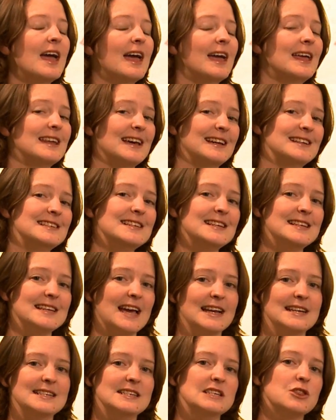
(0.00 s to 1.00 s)
In
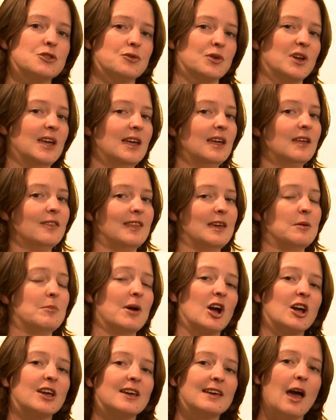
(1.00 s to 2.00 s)
1993, the
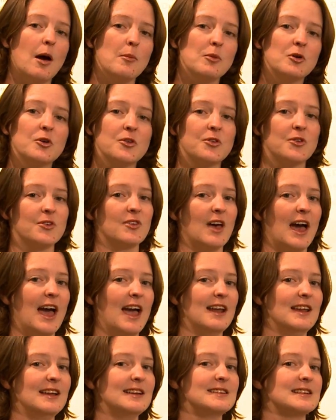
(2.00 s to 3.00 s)
American Chemical
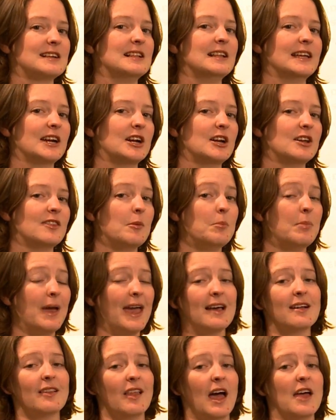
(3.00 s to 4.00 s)
Society declared the
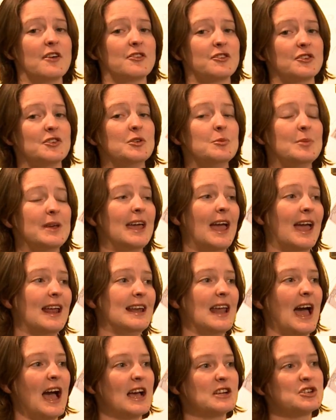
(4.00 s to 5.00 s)
Bakelizer to be
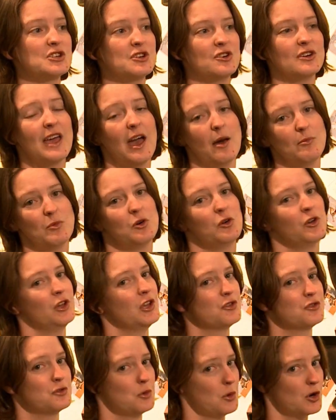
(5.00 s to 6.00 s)
a National Chemical
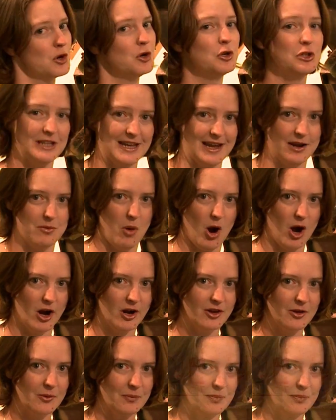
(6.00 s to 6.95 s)
Historical Landmark.